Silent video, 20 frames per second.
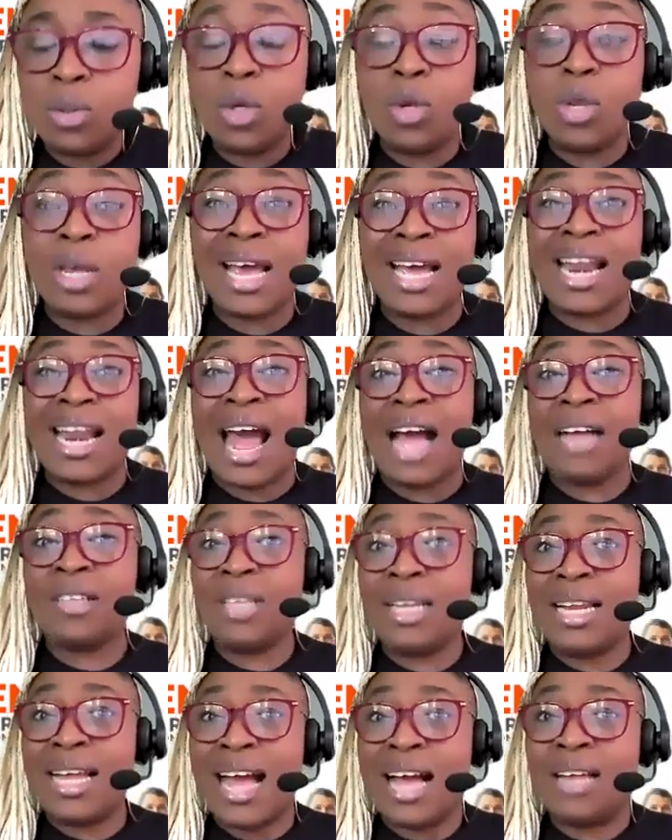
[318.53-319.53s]
So you can
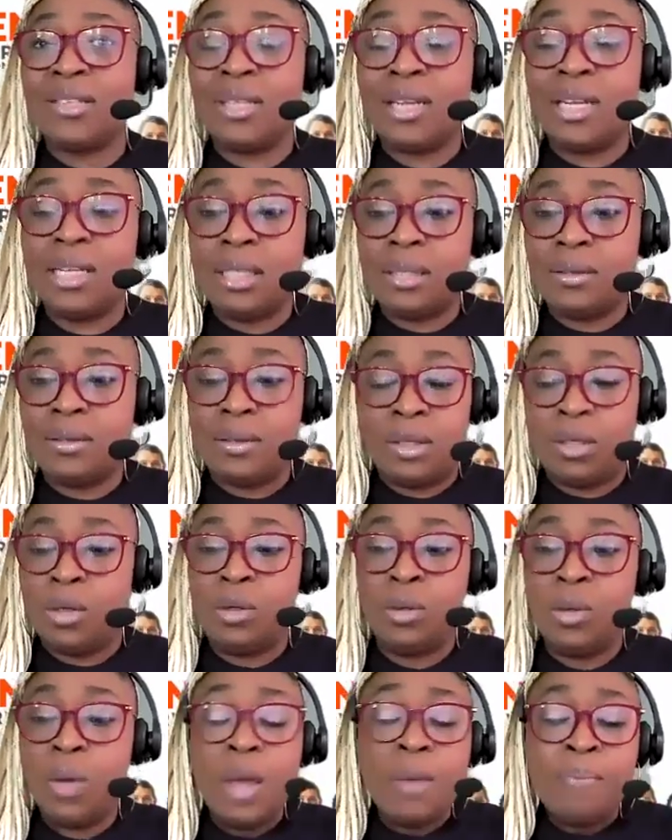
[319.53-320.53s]
actually cancel it, you
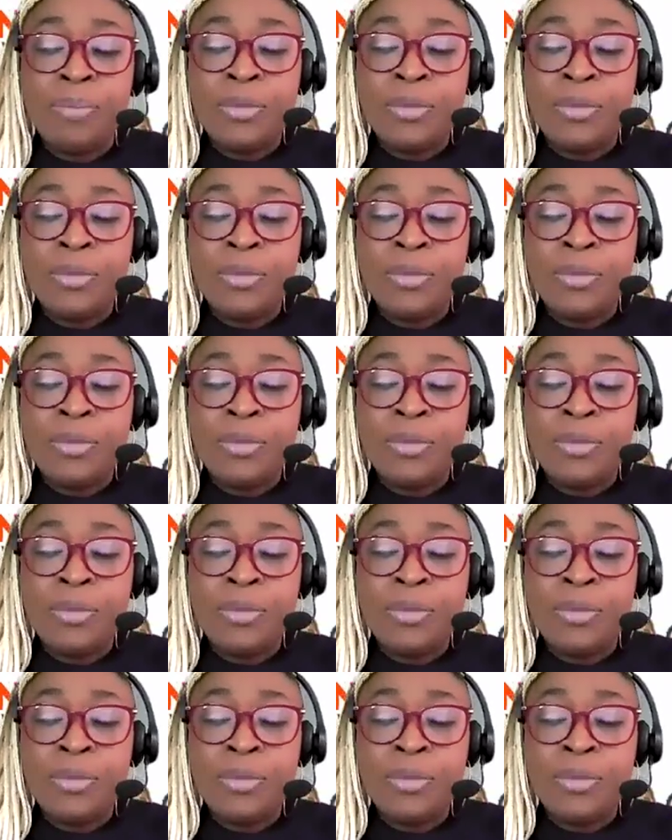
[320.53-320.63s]
know.